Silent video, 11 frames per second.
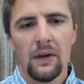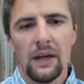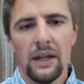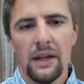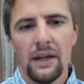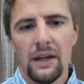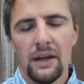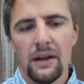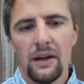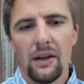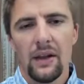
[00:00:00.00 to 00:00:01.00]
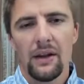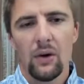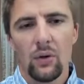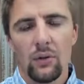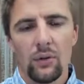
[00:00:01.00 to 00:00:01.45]
and then they
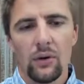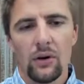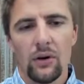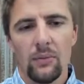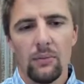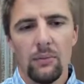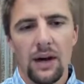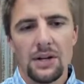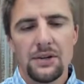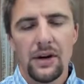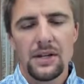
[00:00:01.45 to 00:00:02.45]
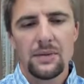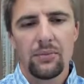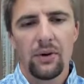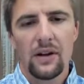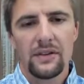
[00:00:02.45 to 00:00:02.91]
go through a maturation
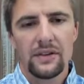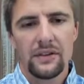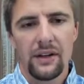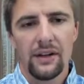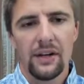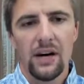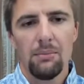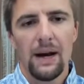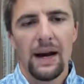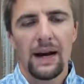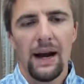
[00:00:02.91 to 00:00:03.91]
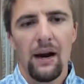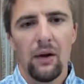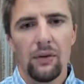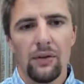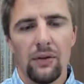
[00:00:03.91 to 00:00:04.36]
process and they come back
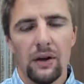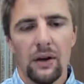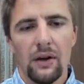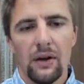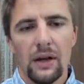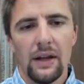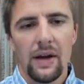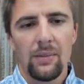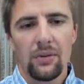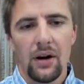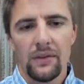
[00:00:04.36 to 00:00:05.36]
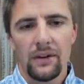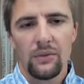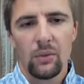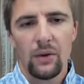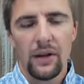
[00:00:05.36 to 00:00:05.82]
out. And that
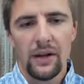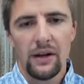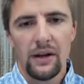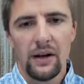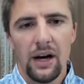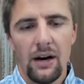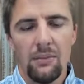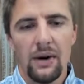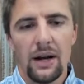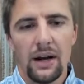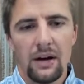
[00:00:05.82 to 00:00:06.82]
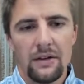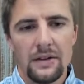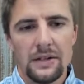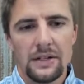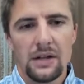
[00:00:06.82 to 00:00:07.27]
process where they come back out of
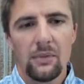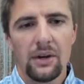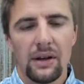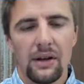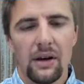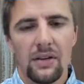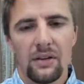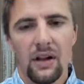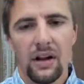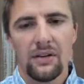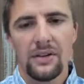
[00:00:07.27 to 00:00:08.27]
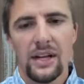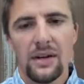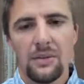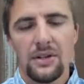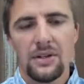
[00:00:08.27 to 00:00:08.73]
the stomach can cause a lot of
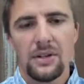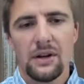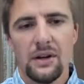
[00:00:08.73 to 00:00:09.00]
damage,